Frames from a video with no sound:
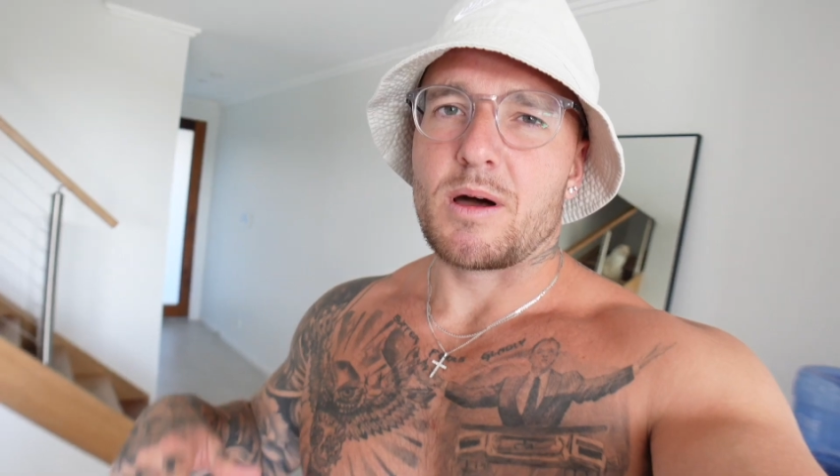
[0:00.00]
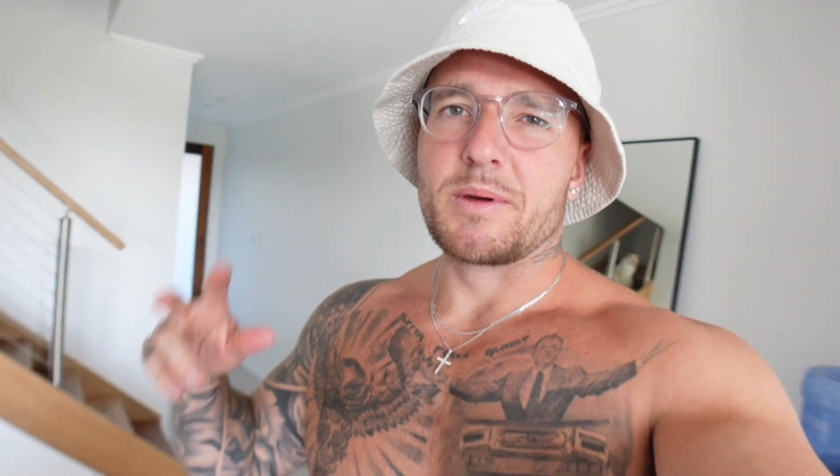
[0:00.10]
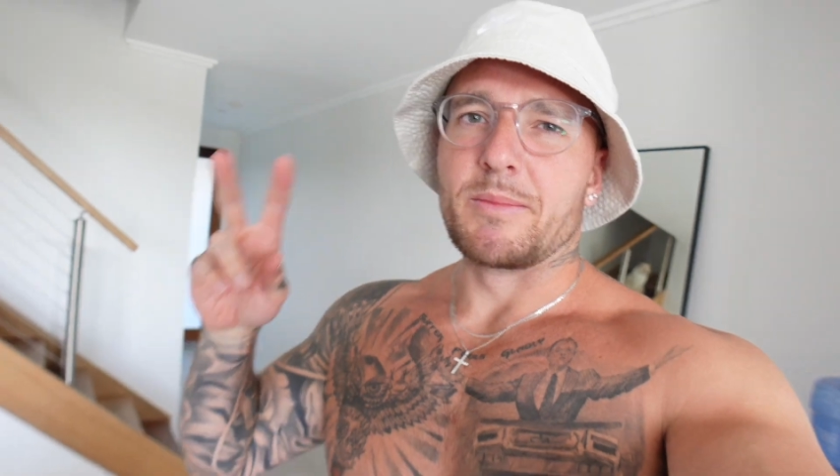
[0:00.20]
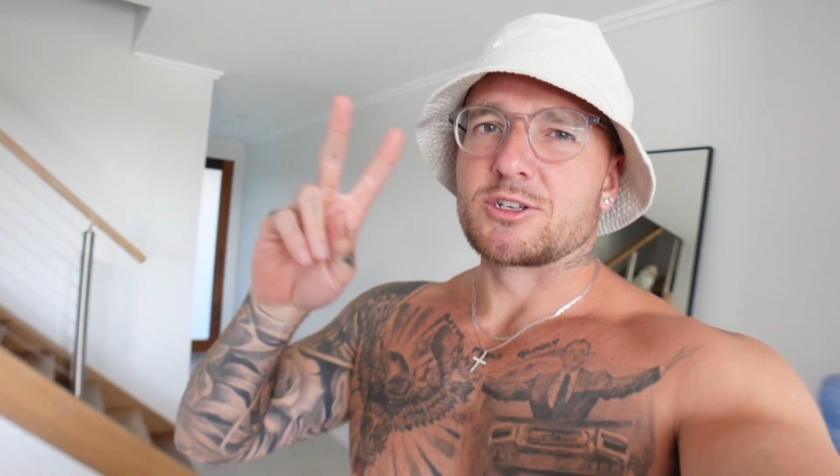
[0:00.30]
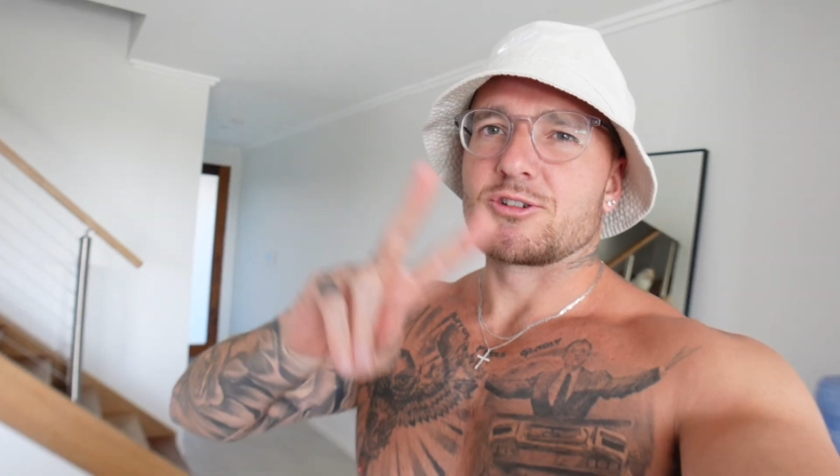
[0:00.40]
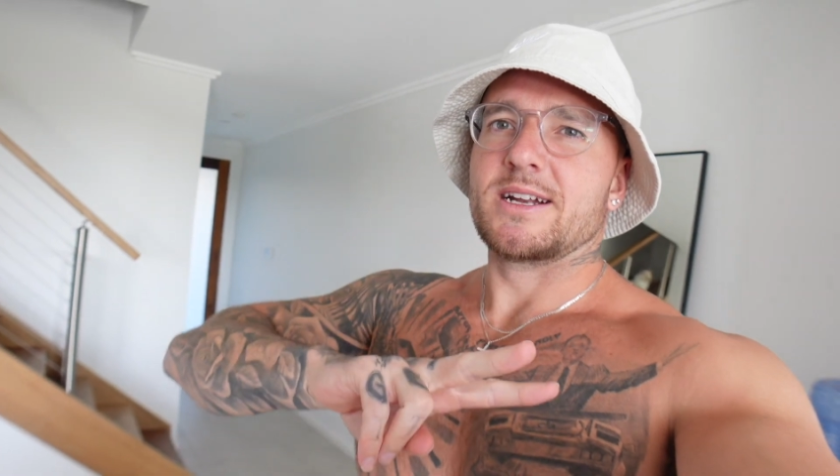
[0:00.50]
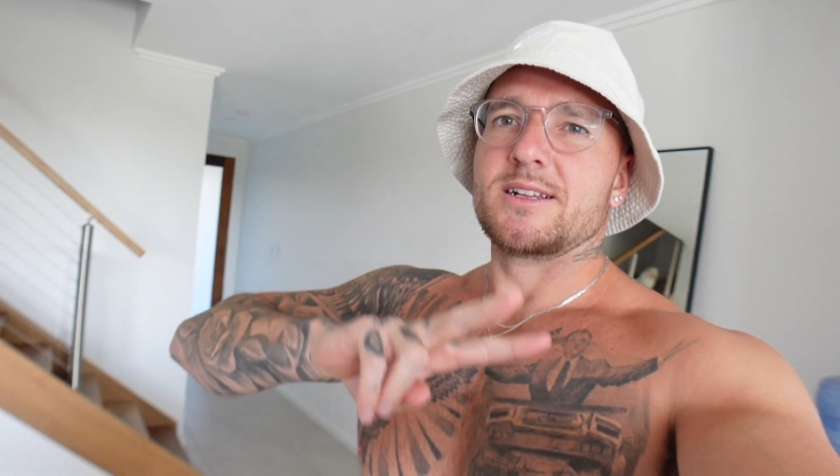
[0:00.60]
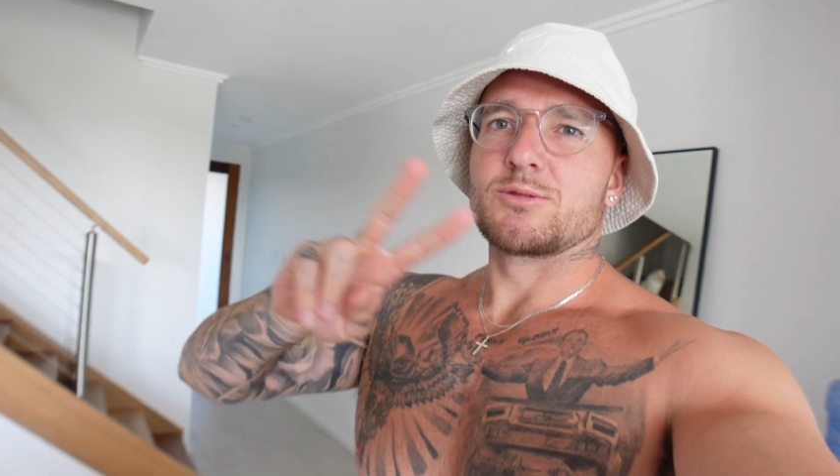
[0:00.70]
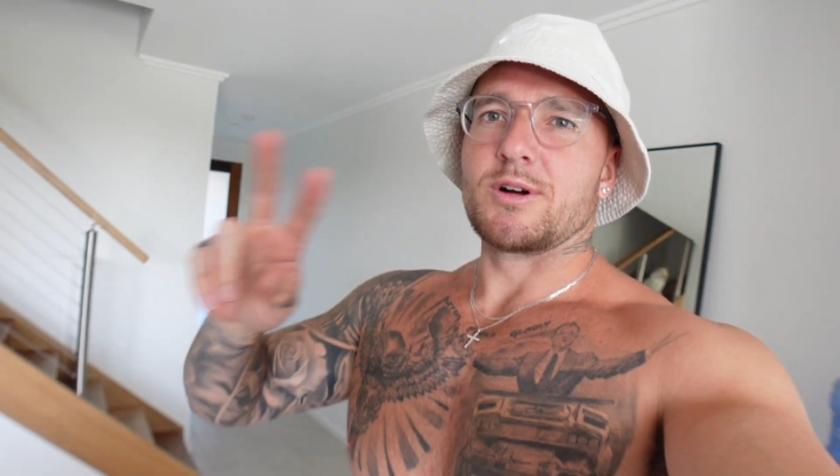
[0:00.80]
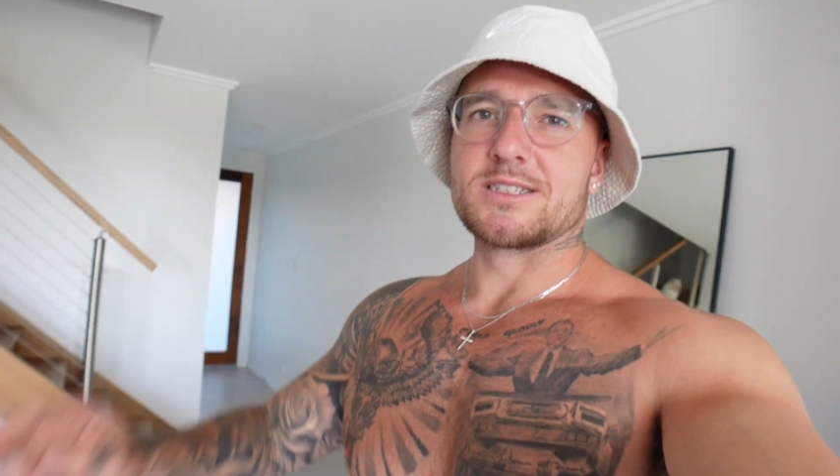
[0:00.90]
Pumping my
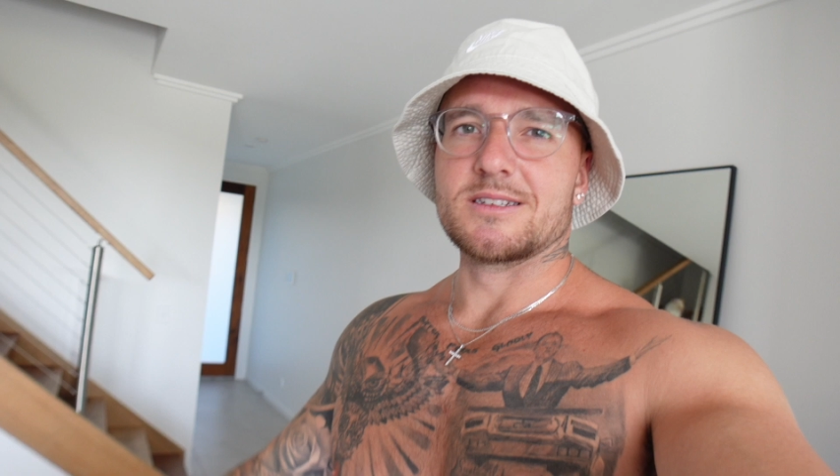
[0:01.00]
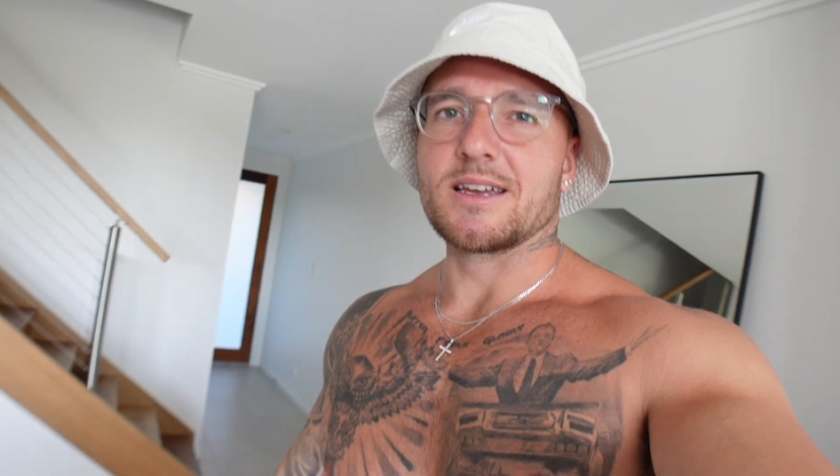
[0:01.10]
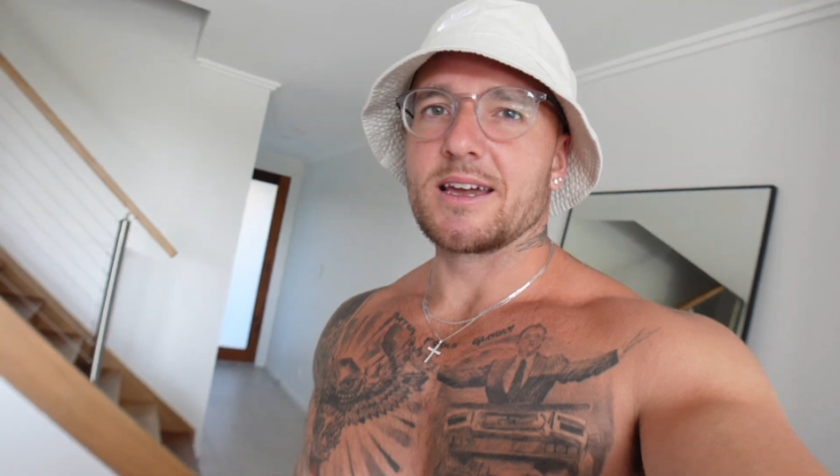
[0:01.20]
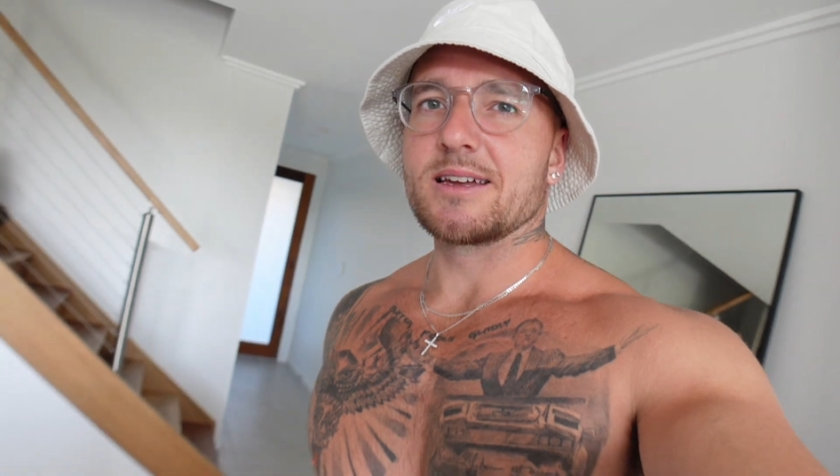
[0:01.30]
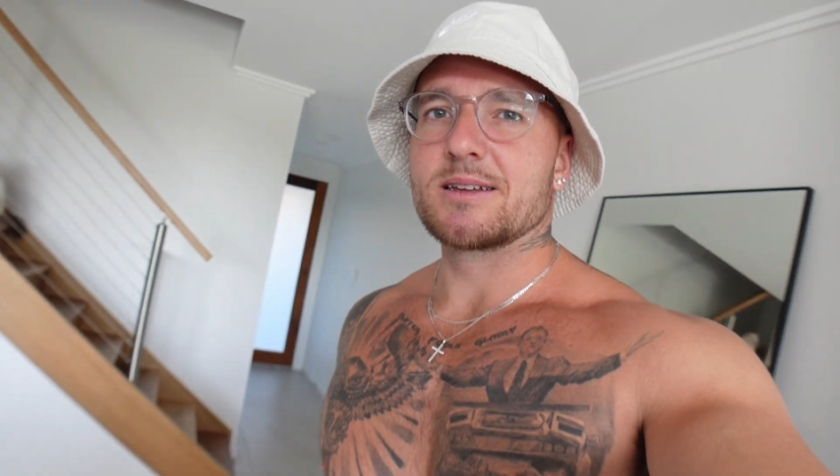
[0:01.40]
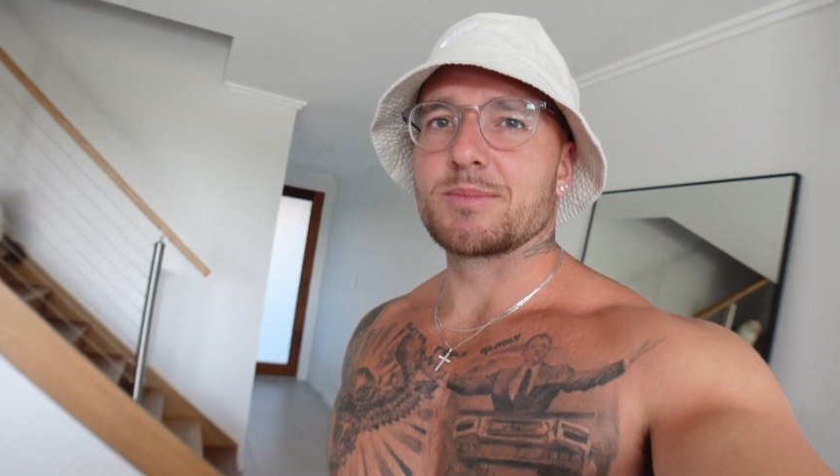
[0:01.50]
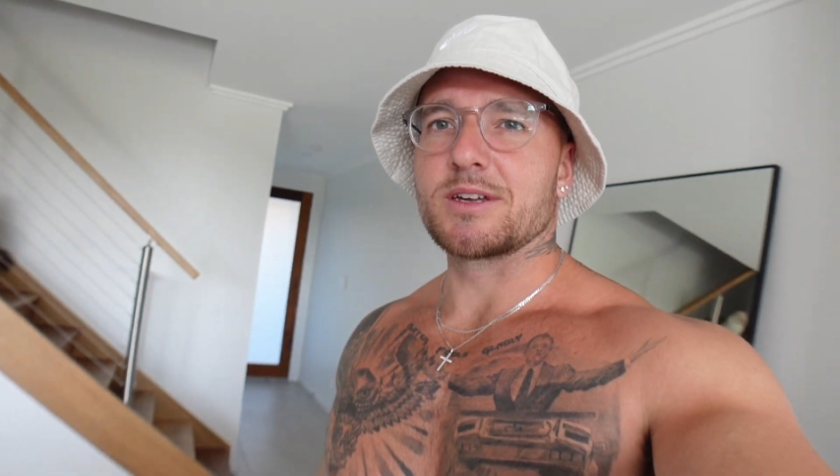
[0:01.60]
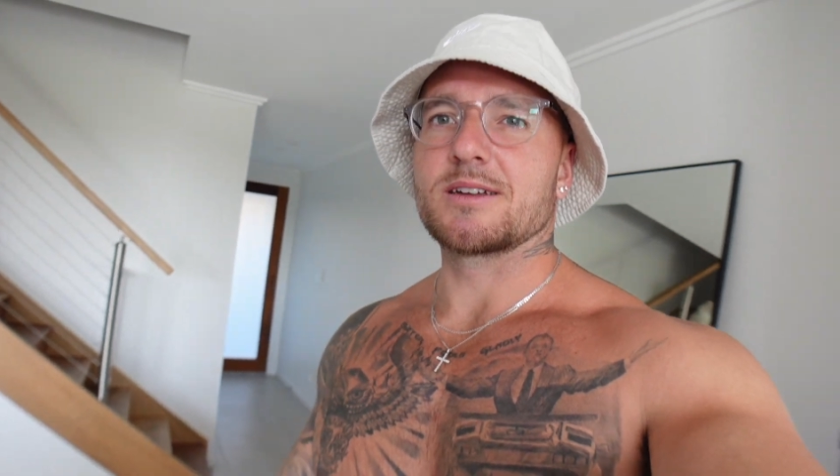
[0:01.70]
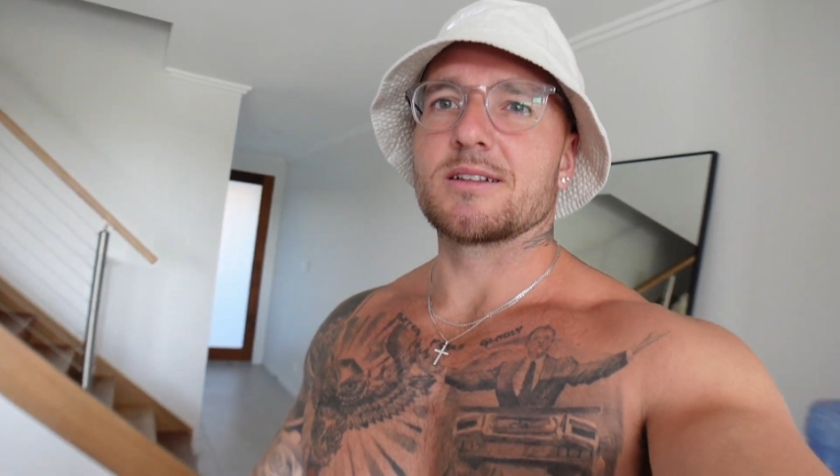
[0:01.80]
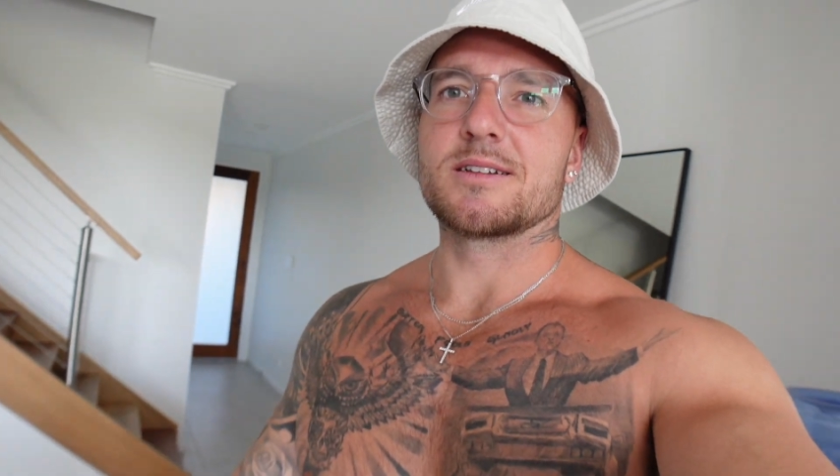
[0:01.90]
training twice a day,
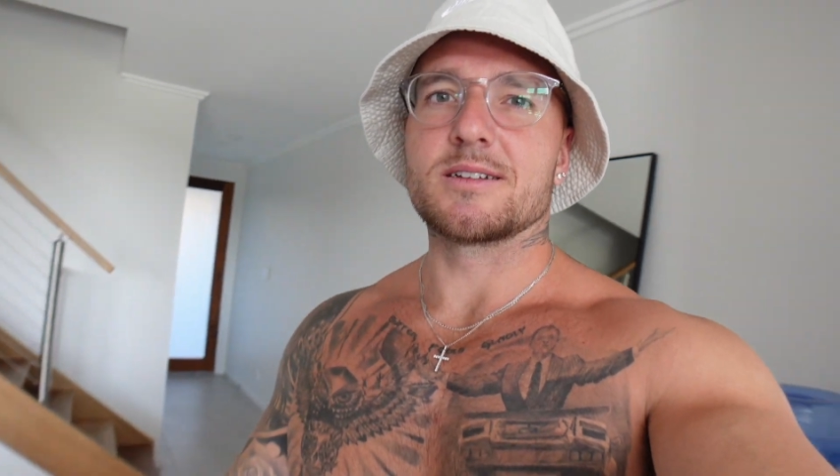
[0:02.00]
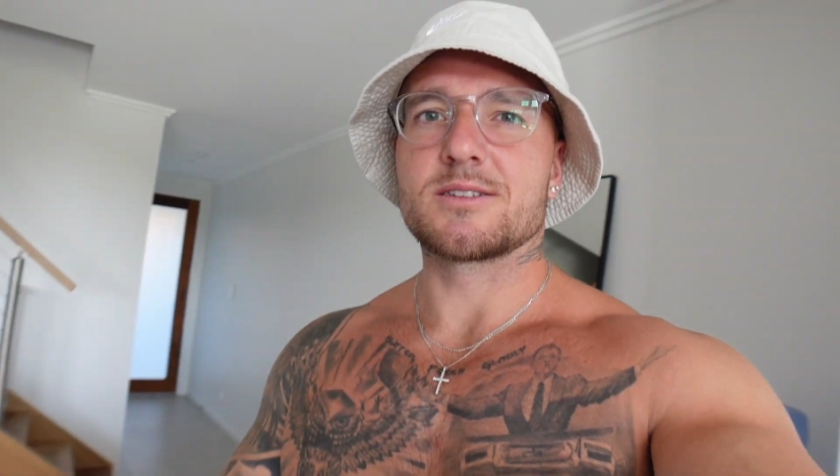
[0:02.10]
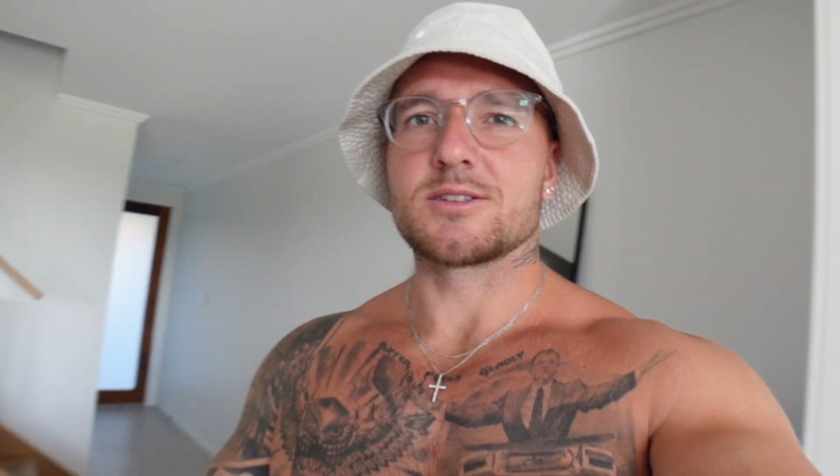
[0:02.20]
been killing it.